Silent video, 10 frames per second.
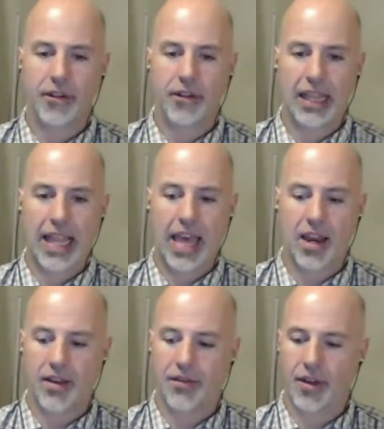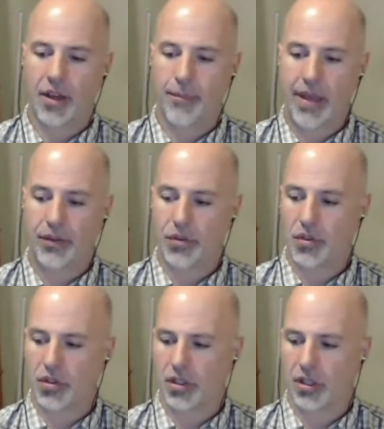a lot of
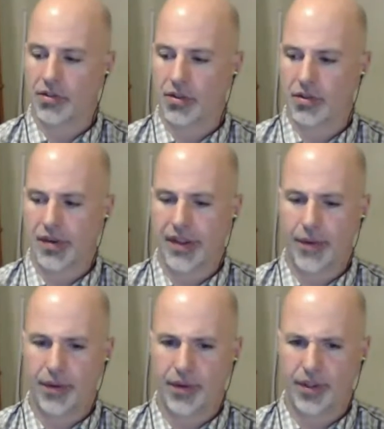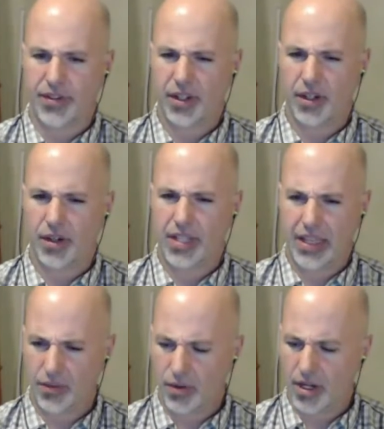malnutrition concerns around that one though, isn't there? Or is that
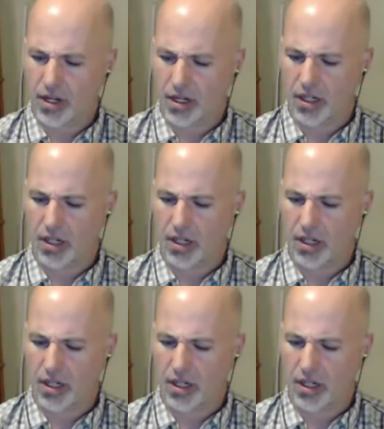the one? Or